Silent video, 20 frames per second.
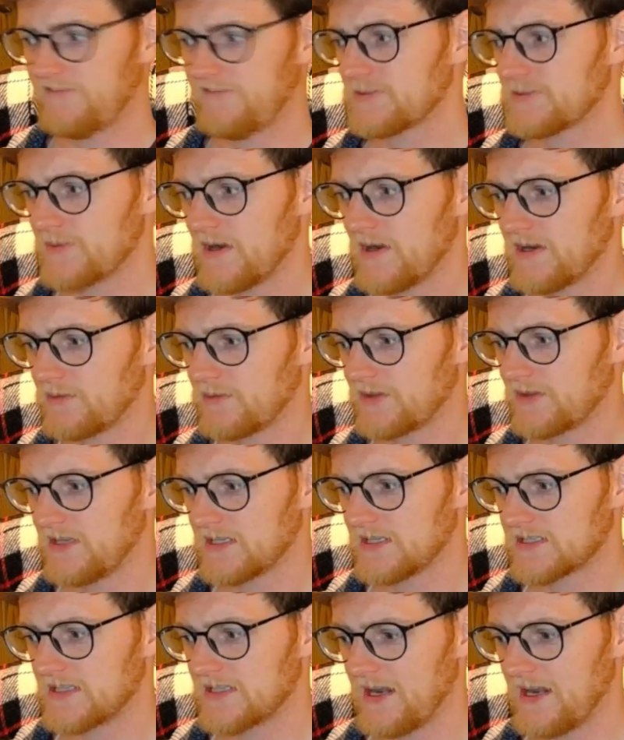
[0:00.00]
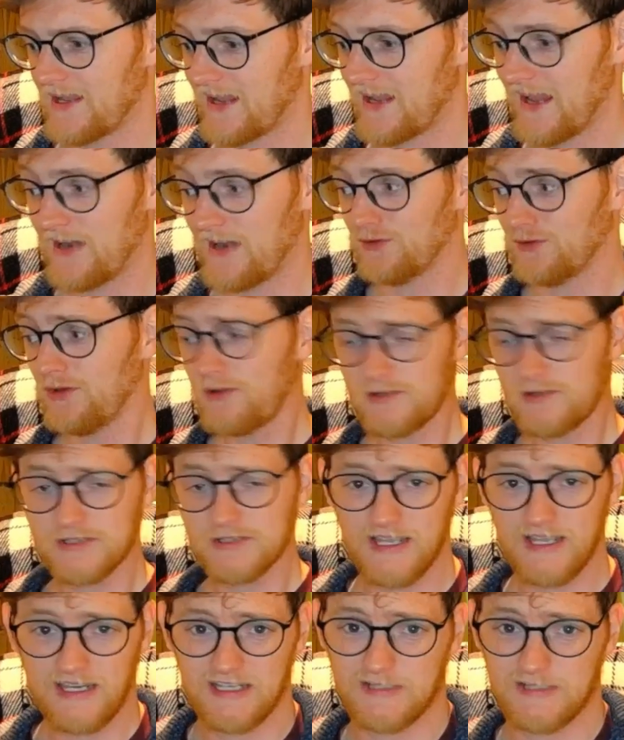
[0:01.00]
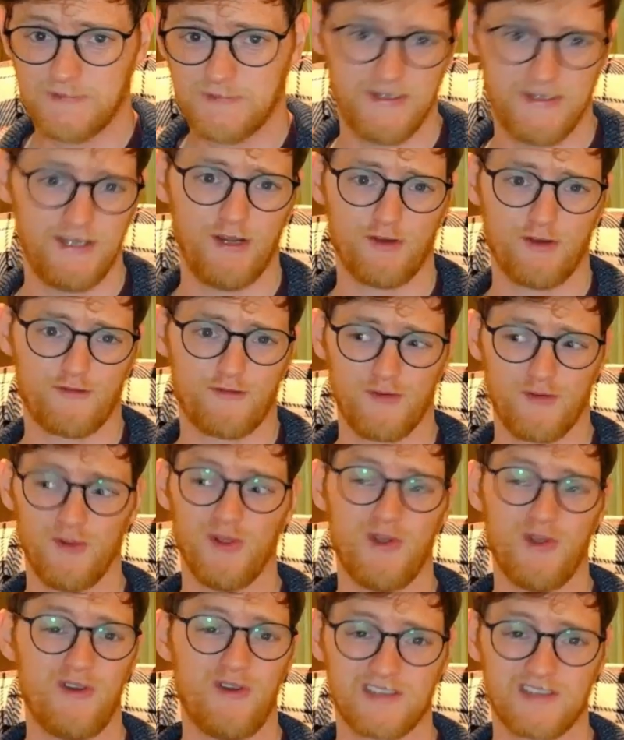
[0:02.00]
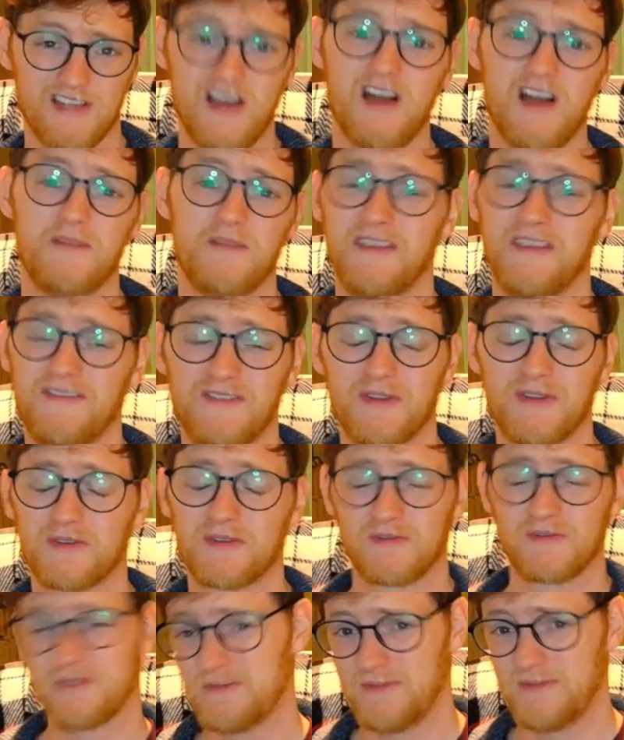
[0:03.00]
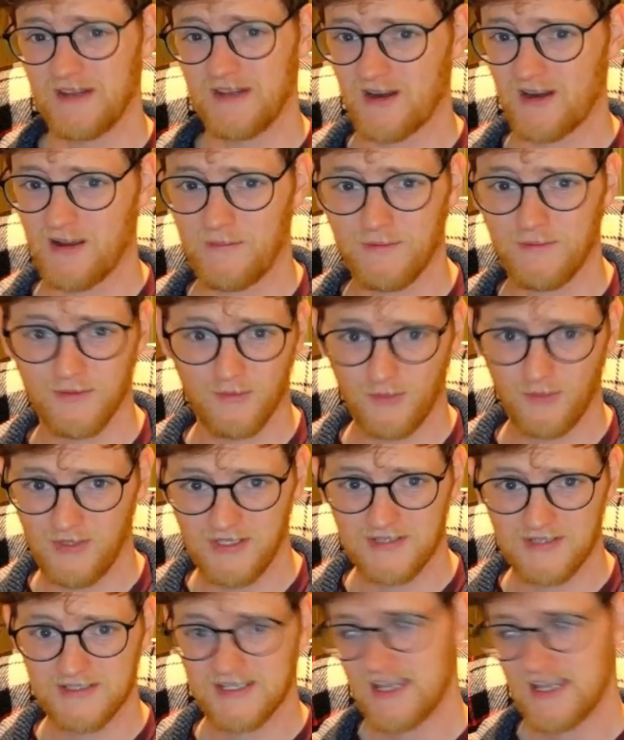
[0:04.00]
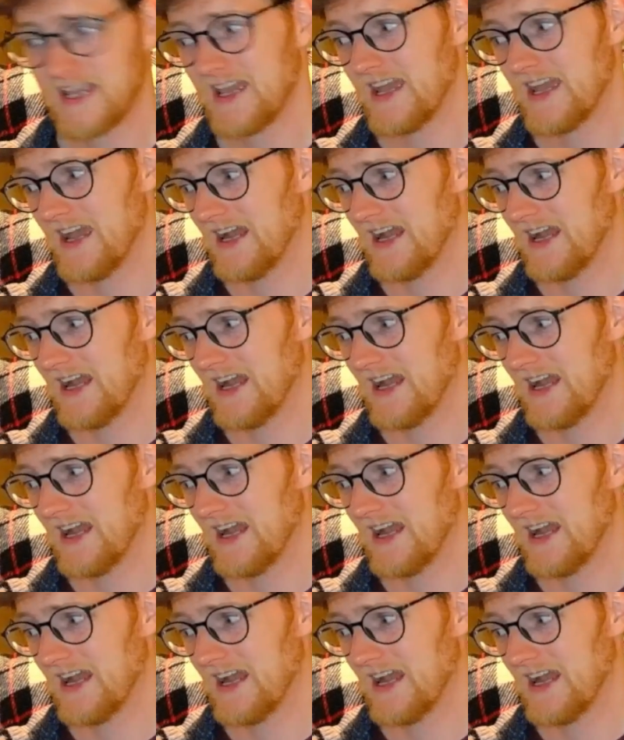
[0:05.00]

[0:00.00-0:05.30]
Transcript: it fits right in with the aesthetic, and it looks like it's been here for a long time, even though it's only been a couple of weeks.